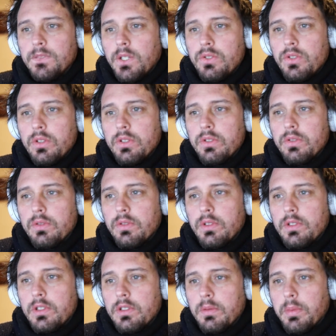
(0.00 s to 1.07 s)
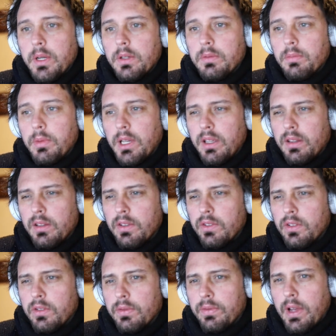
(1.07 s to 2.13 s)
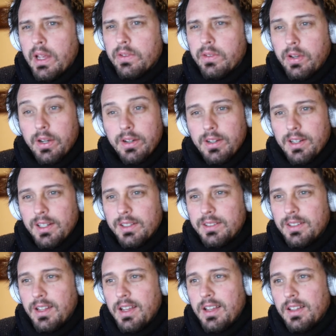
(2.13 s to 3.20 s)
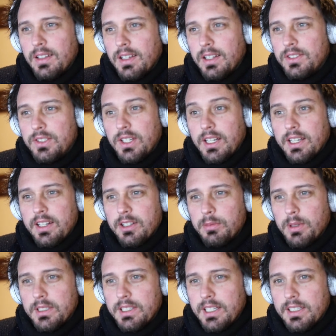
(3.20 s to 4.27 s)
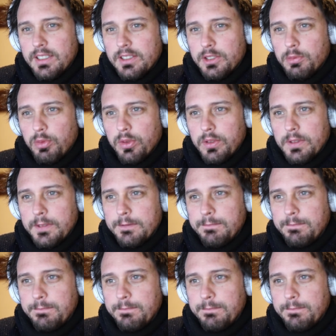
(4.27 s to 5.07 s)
So this is about making things a little faster. I do not care about that at this point.